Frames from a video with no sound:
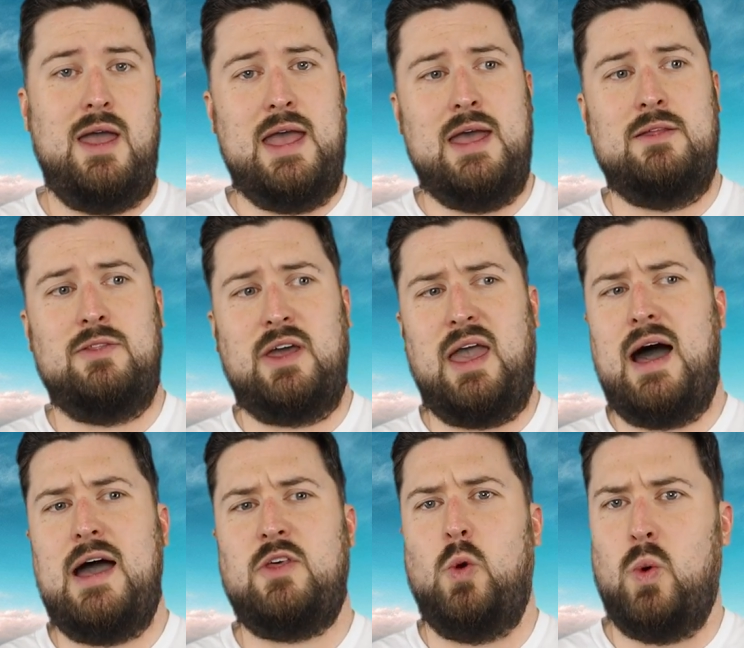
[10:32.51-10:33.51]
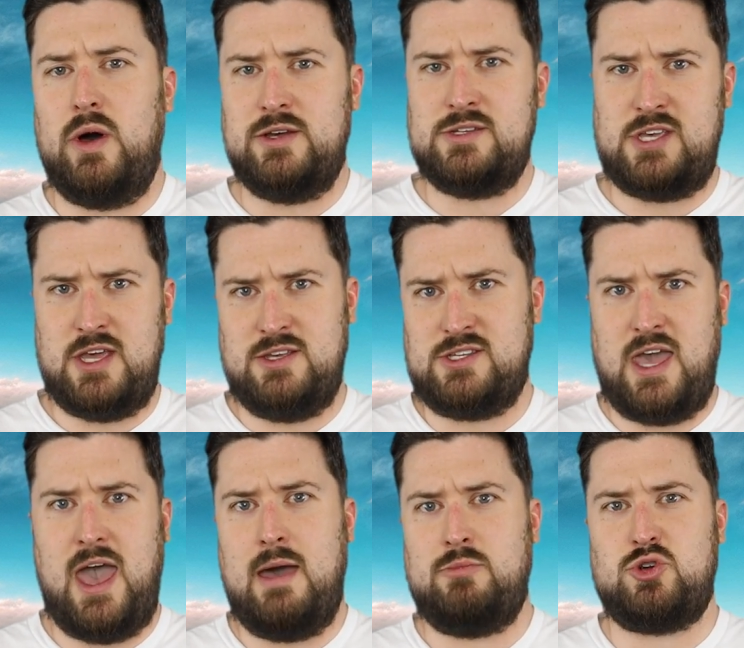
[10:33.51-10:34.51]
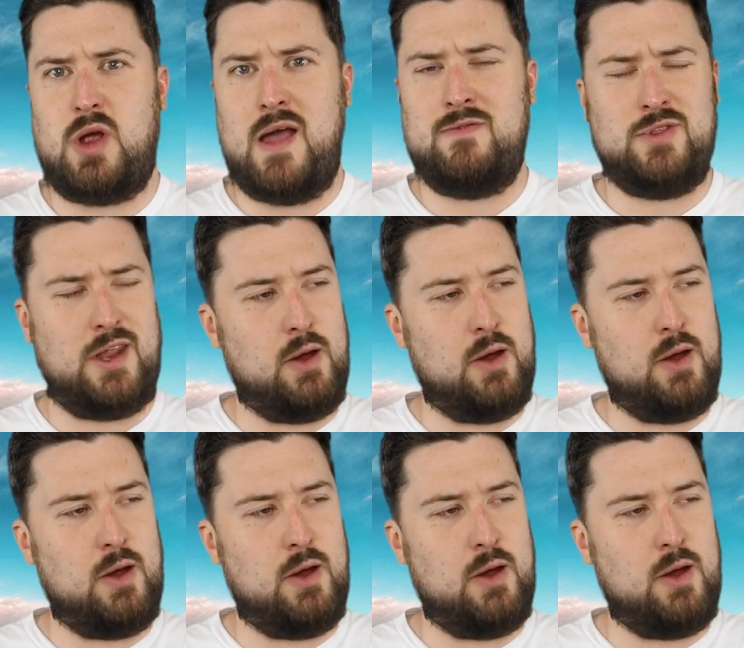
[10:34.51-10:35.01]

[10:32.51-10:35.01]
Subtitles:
And the guy that was his cab driver